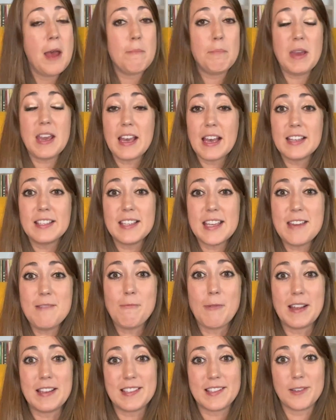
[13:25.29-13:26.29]
because he
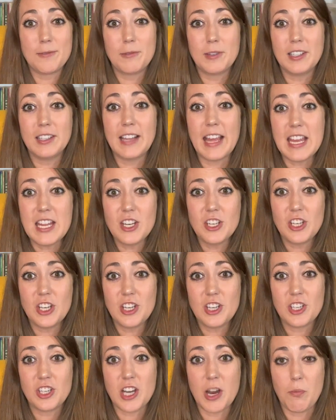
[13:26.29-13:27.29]
wants a
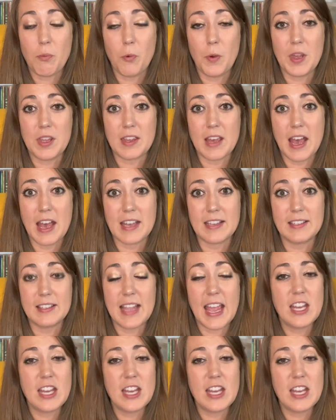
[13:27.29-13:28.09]
relationship with us.